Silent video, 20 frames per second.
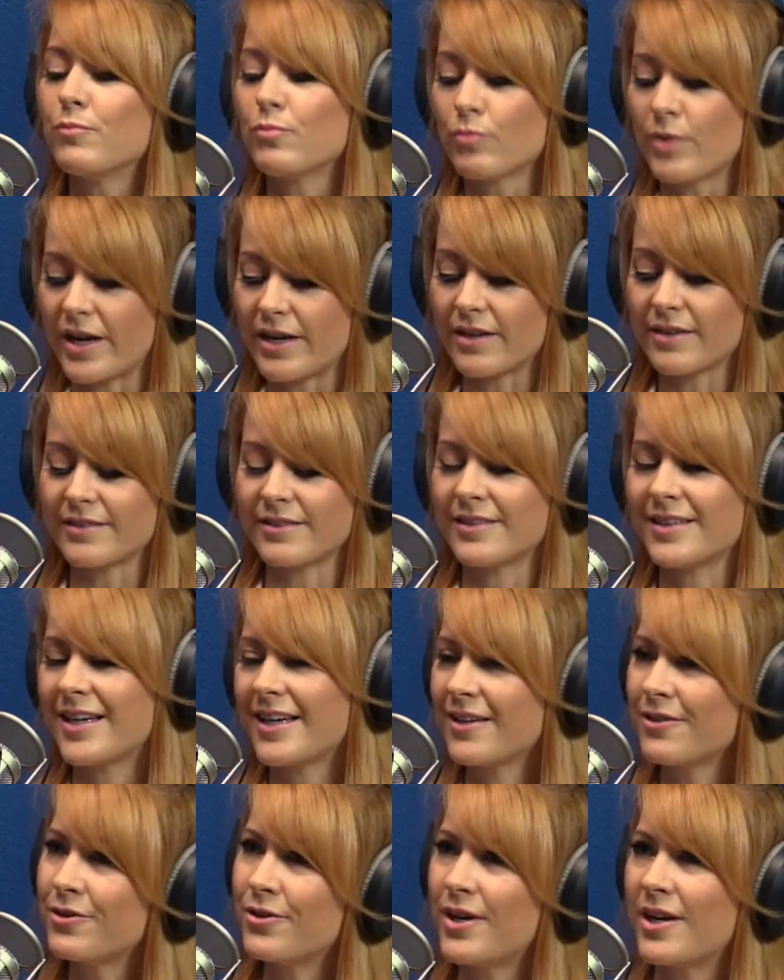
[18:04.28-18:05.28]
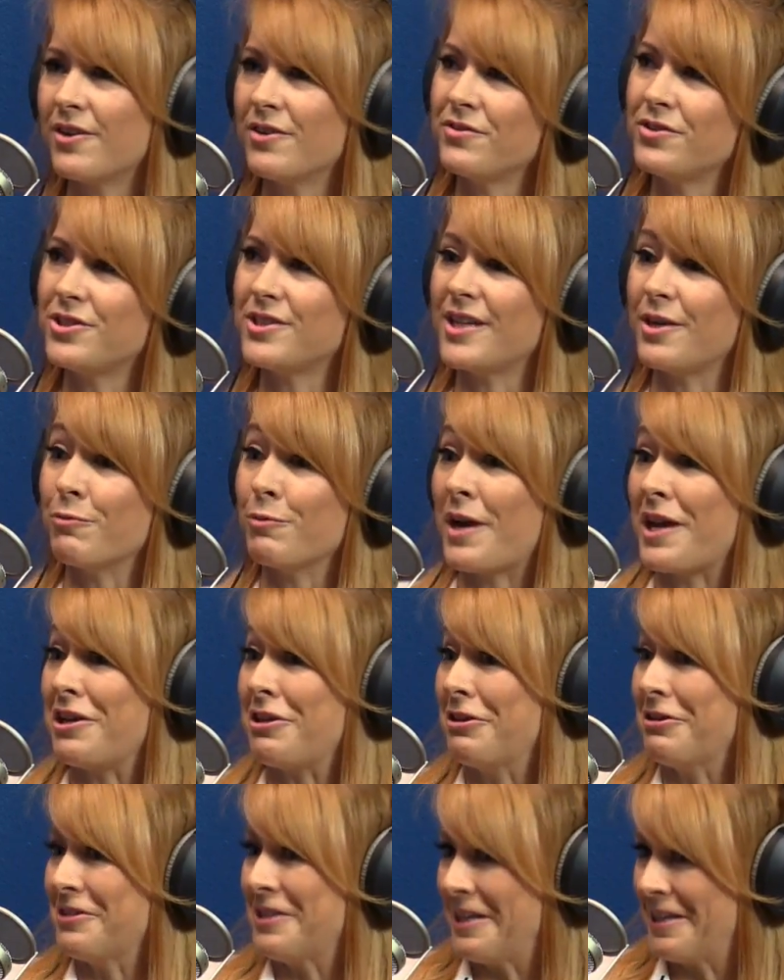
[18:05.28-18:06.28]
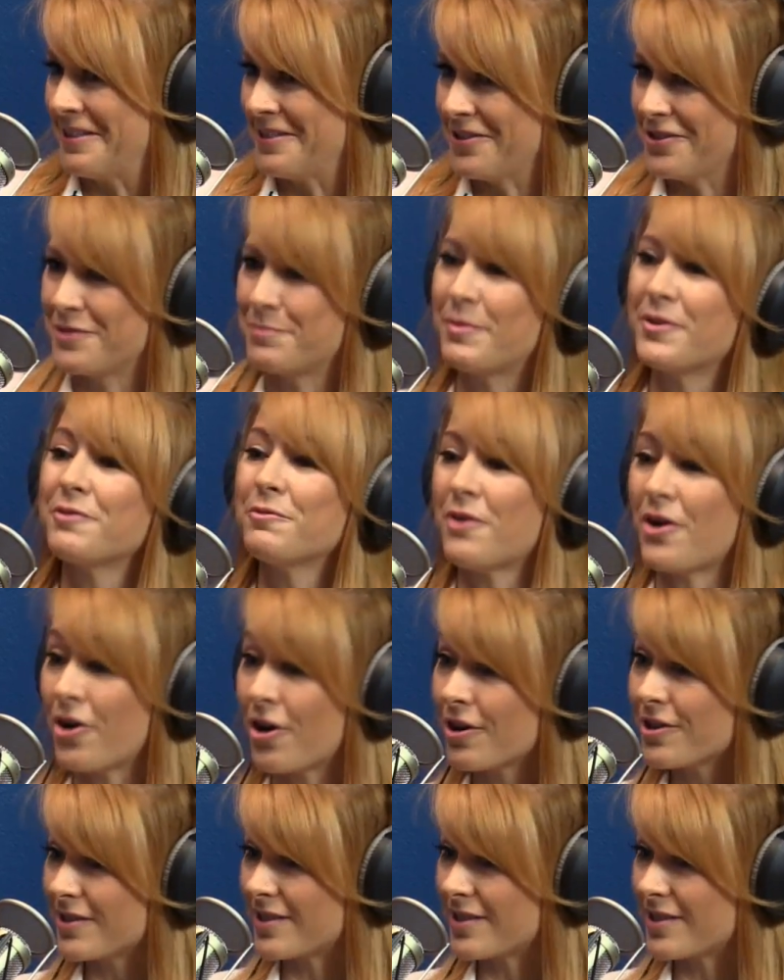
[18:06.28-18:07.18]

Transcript: right, I don't know how you say regular dancers, but our yeah.